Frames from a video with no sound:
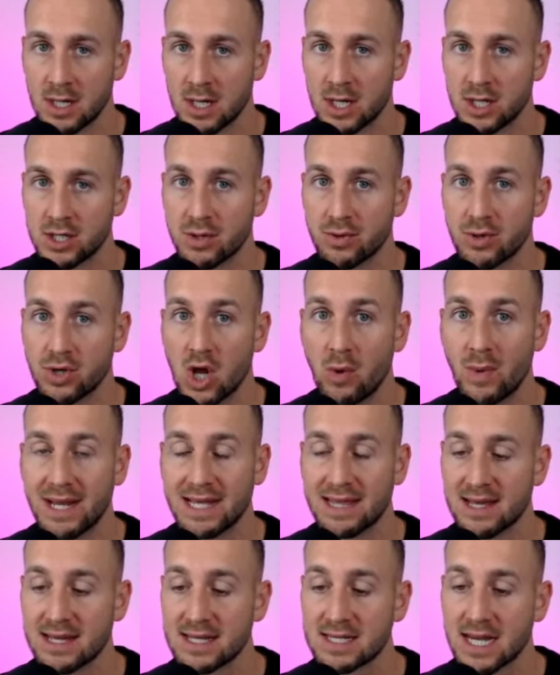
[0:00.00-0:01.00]
So knowing
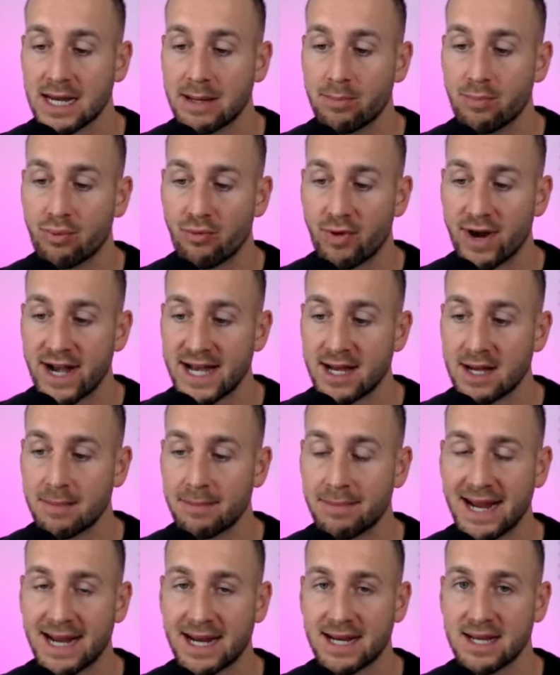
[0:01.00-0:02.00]
this, a braiding
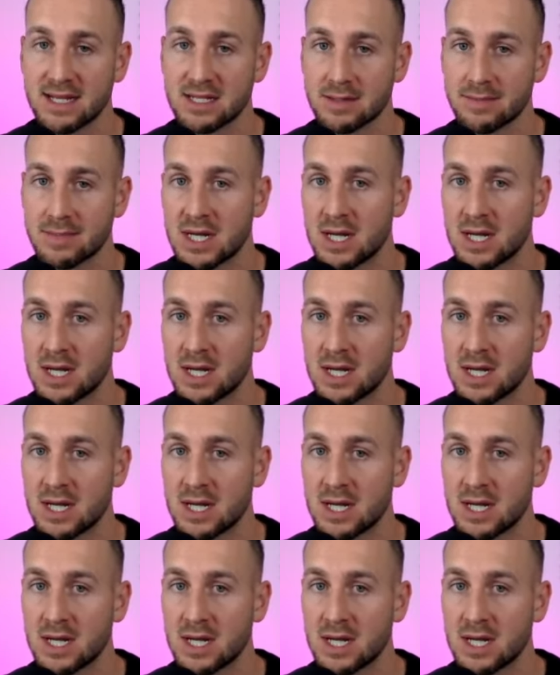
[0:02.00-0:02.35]
mechanism